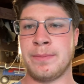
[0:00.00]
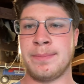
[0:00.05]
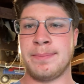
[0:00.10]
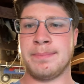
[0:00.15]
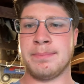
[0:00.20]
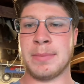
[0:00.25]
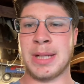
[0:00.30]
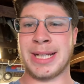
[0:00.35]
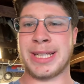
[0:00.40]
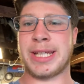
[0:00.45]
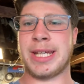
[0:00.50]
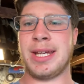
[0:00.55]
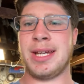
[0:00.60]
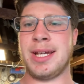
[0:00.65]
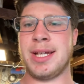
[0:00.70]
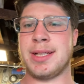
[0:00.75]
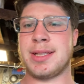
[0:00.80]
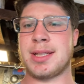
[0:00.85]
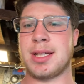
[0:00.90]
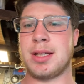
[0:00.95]
my
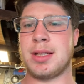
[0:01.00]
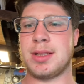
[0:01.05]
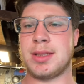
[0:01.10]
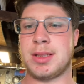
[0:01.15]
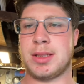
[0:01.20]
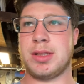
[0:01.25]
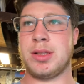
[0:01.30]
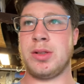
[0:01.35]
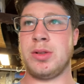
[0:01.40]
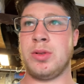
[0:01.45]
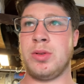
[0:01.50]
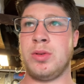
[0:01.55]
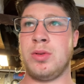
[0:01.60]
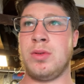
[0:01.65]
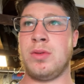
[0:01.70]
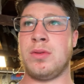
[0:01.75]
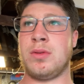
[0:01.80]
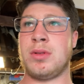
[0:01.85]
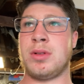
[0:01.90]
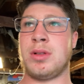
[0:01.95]
kit to.
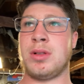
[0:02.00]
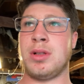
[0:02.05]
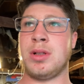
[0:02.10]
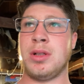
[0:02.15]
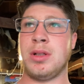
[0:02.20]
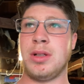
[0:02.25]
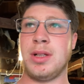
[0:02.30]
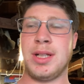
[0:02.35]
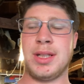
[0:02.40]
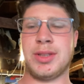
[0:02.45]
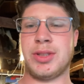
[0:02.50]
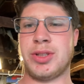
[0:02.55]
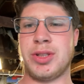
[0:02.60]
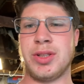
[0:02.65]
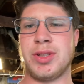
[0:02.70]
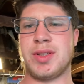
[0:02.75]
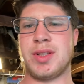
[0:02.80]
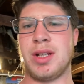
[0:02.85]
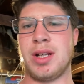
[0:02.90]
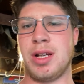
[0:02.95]
It's
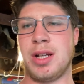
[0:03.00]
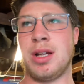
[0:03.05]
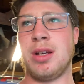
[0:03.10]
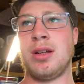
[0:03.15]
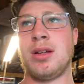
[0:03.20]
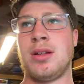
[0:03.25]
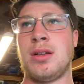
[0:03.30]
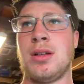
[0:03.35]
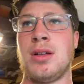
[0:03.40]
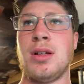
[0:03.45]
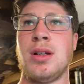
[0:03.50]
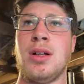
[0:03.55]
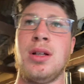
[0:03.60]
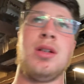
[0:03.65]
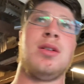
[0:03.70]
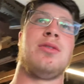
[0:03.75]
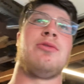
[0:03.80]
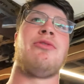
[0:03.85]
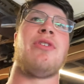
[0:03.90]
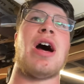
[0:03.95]
just a
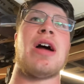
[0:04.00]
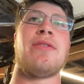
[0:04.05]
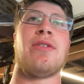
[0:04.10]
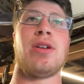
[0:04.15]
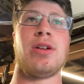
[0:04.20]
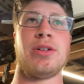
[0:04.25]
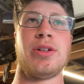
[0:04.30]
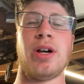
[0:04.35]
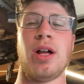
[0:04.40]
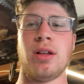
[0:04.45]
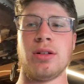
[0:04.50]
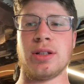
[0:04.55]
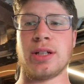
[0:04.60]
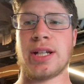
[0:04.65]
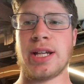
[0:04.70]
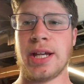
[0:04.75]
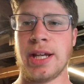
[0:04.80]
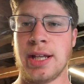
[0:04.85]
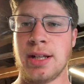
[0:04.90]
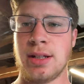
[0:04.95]
$500
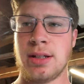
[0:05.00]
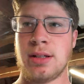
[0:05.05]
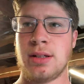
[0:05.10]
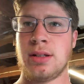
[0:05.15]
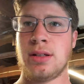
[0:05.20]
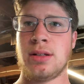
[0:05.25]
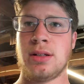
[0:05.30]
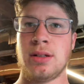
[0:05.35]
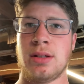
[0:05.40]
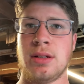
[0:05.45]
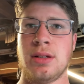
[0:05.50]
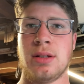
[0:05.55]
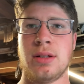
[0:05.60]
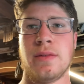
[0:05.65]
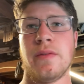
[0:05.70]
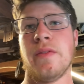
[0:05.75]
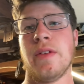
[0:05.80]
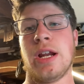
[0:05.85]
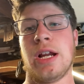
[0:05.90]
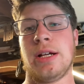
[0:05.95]
kit
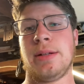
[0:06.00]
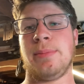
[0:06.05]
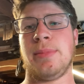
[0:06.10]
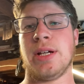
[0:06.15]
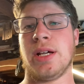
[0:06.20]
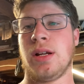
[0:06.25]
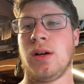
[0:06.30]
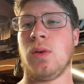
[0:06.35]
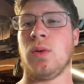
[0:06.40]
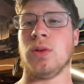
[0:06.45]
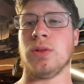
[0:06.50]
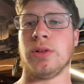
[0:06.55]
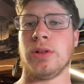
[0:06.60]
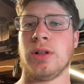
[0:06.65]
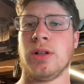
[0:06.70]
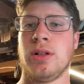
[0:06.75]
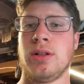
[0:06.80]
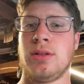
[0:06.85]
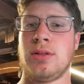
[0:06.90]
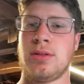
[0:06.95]
that I'm gonna order.
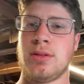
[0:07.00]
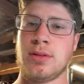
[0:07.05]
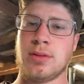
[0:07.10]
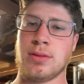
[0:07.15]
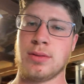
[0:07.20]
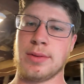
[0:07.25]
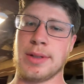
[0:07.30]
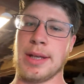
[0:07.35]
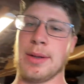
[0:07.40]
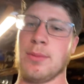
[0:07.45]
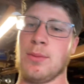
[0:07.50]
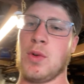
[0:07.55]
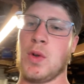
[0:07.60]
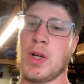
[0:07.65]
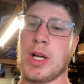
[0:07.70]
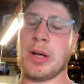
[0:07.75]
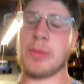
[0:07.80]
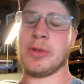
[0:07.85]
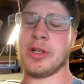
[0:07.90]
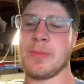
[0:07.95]
That will
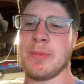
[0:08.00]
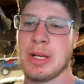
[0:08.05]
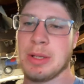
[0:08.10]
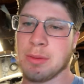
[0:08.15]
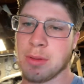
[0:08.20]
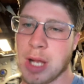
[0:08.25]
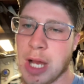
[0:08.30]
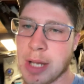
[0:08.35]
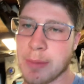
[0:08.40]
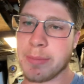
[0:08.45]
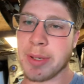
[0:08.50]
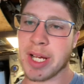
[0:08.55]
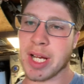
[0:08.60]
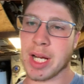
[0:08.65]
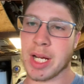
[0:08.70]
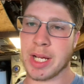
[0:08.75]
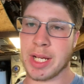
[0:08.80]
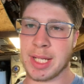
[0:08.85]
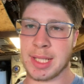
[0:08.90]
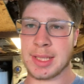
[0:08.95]
come with my rod
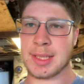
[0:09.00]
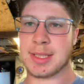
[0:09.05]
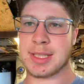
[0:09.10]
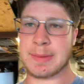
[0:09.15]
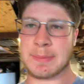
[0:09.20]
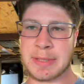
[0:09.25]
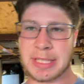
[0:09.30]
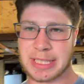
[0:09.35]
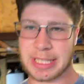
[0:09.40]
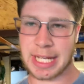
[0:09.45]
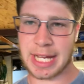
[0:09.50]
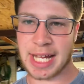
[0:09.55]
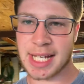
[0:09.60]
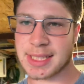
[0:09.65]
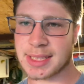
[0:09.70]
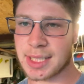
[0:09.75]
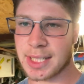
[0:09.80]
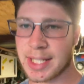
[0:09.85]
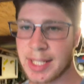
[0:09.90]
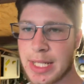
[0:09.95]
bearings and my
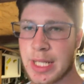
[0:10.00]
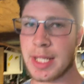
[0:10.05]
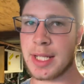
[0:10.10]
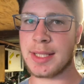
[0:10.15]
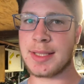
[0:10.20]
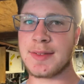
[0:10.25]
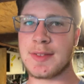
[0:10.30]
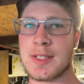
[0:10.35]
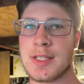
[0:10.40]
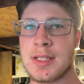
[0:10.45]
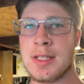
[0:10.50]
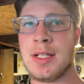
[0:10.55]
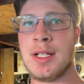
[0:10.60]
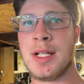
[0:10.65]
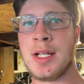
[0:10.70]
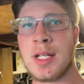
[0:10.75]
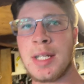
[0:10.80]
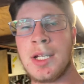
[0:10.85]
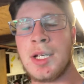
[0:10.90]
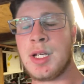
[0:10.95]
gaskets, and
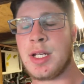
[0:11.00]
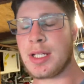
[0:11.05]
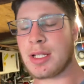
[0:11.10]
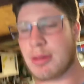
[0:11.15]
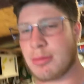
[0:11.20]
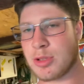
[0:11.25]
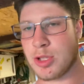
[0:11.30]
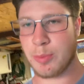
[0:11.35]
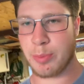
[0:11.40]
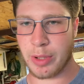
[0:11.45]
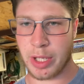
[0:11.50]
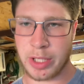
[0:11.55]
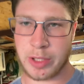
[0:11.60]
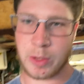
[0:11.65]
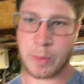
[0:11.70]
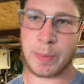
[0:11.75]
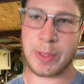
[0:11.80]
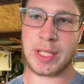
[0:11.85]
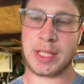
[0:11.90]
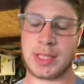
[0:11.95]
it comes with brand new
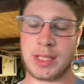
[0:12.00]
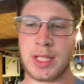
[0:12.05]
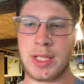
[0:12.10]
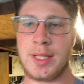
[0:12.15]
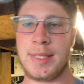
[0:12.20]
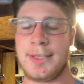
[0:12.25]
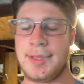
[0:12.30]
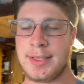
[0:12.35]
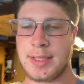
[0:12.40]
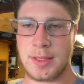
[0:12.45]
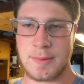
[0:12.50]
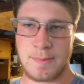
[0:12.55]
pistons and